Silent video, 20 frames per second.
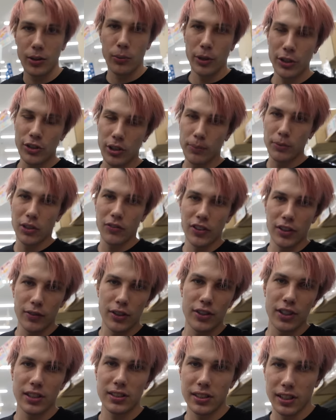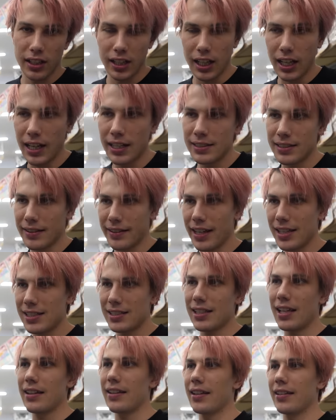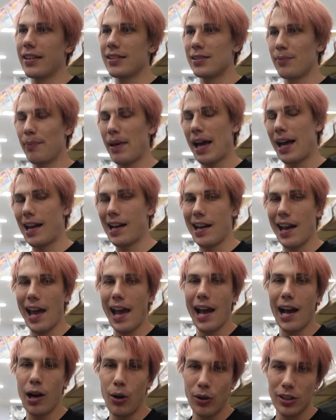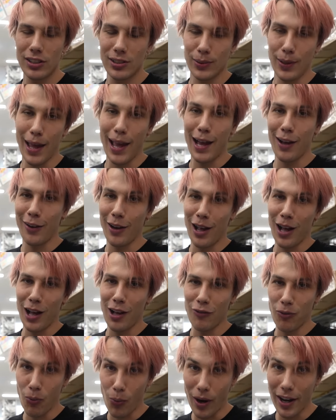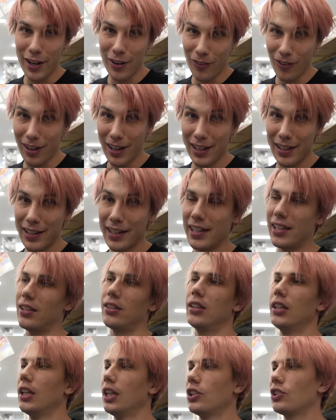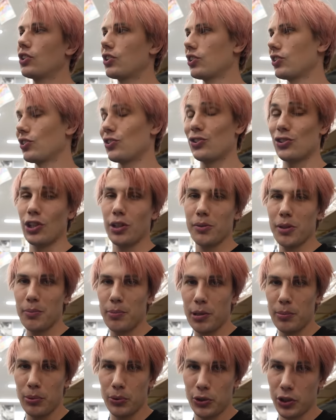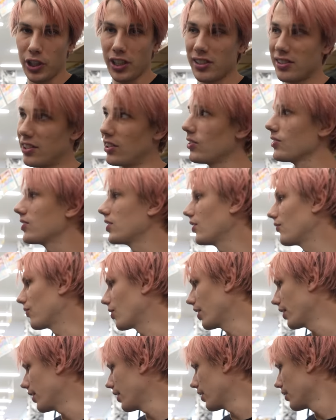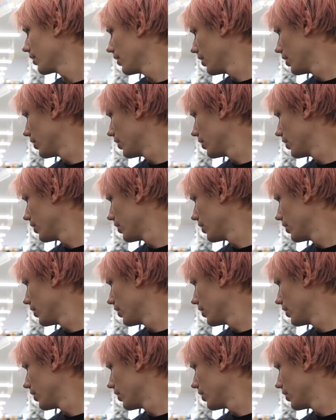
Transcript: We dropped off everything to the guys. They said that there's about an hour to an hour and a half wait right now, just because there's so many people trying to sell stuff right now.